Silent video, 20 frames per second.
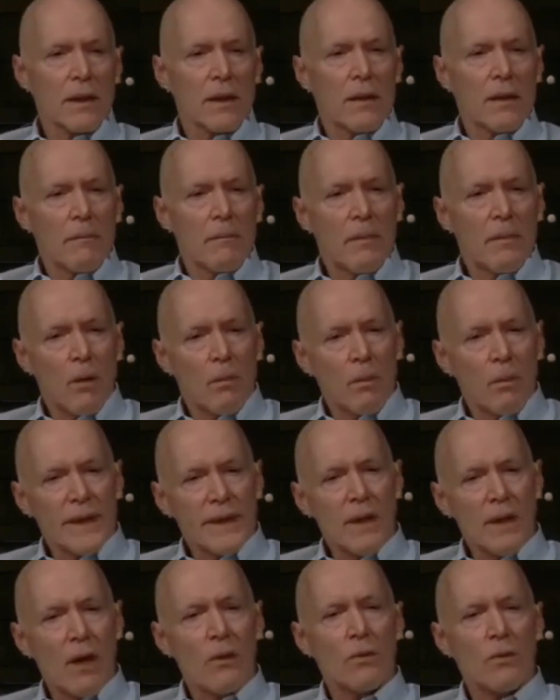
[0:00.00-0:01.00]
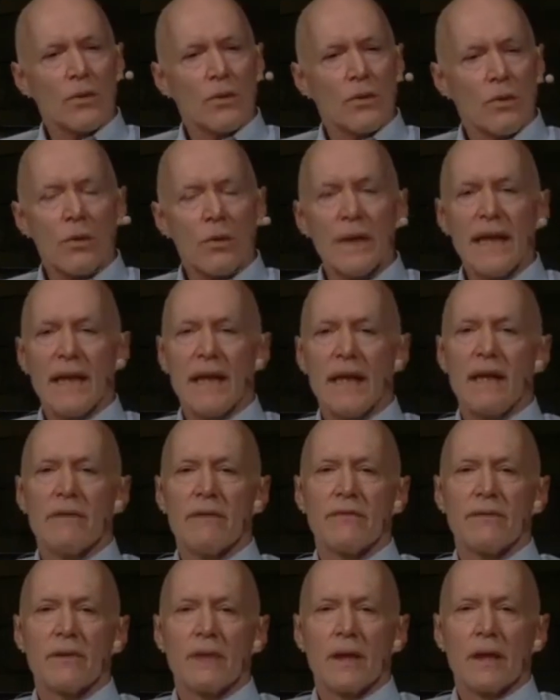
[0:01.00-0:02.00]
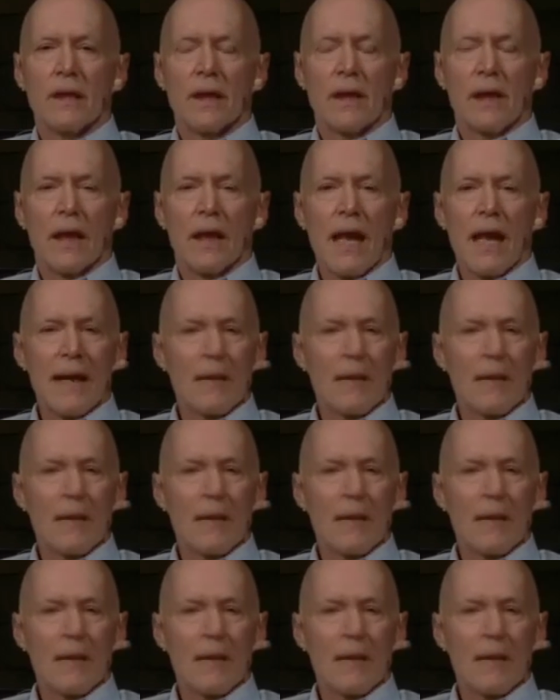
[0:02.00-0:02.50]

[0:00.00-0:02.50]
But we don't grieve like